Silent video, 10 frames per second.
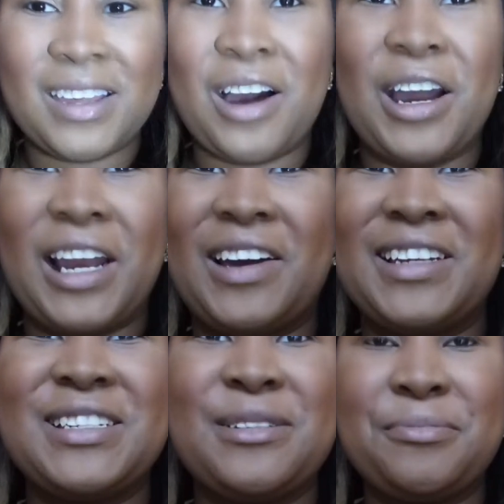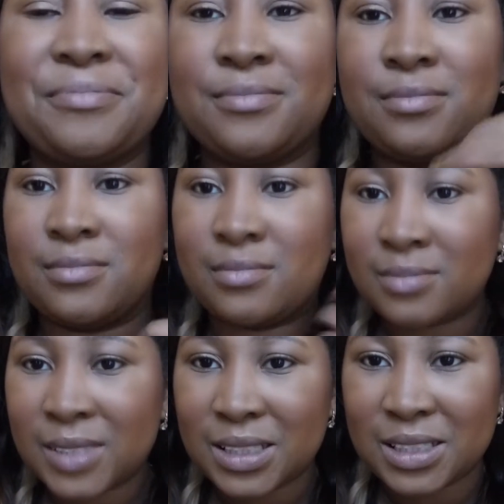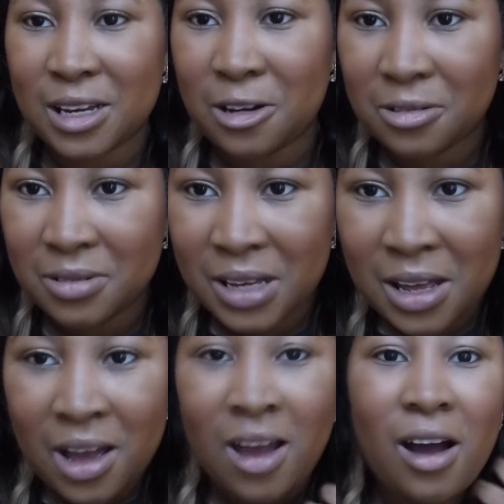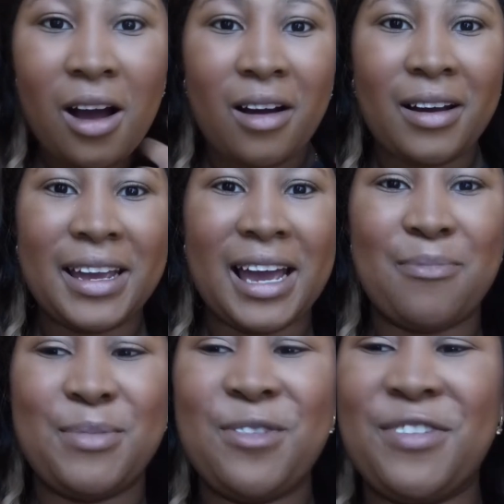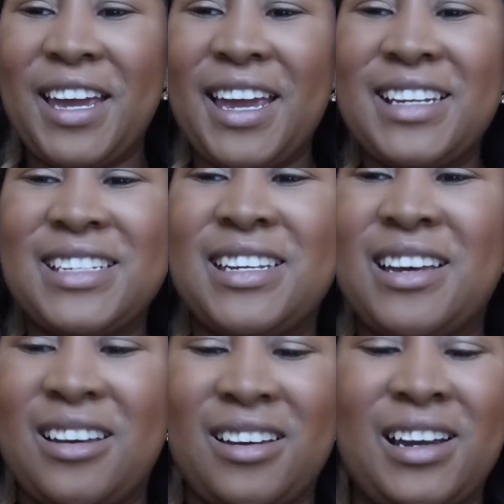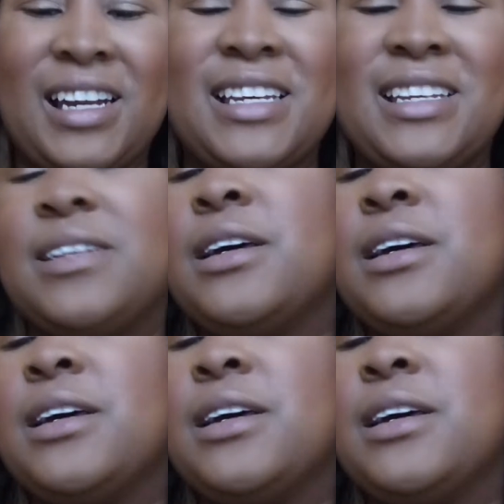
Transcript: the highlight. So I am loving it. I